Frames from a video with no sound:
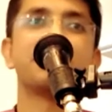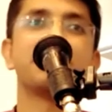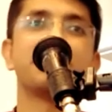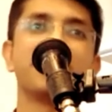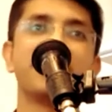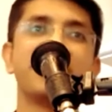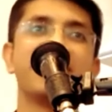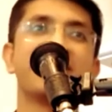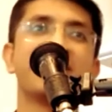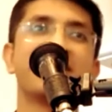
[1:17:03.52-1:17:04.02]

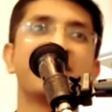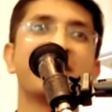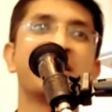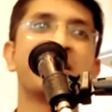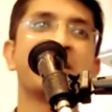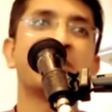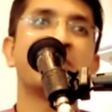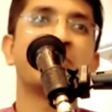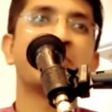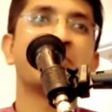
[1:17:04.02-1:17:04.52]
my dear
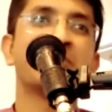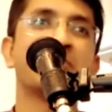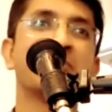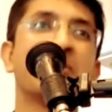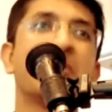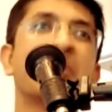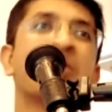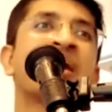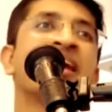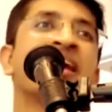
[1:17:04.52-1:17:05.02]
Hayagriva Prabhu,
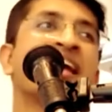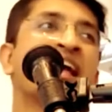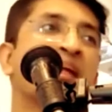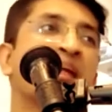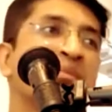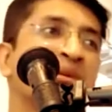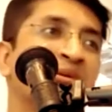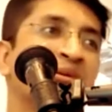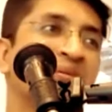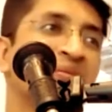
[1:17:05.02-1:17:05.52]
how can I
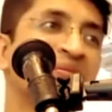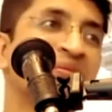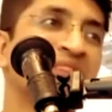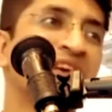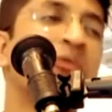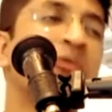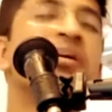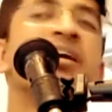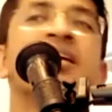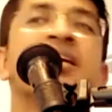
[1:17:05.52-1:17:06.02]
help you?
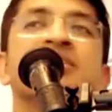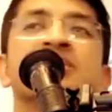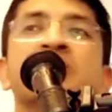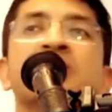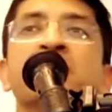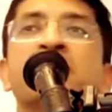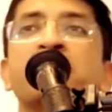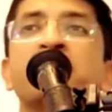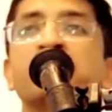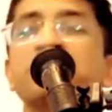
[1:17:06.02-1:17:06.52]
How can I
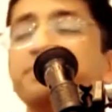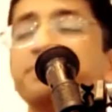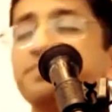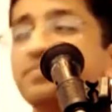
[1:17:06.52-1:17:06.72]
serve you?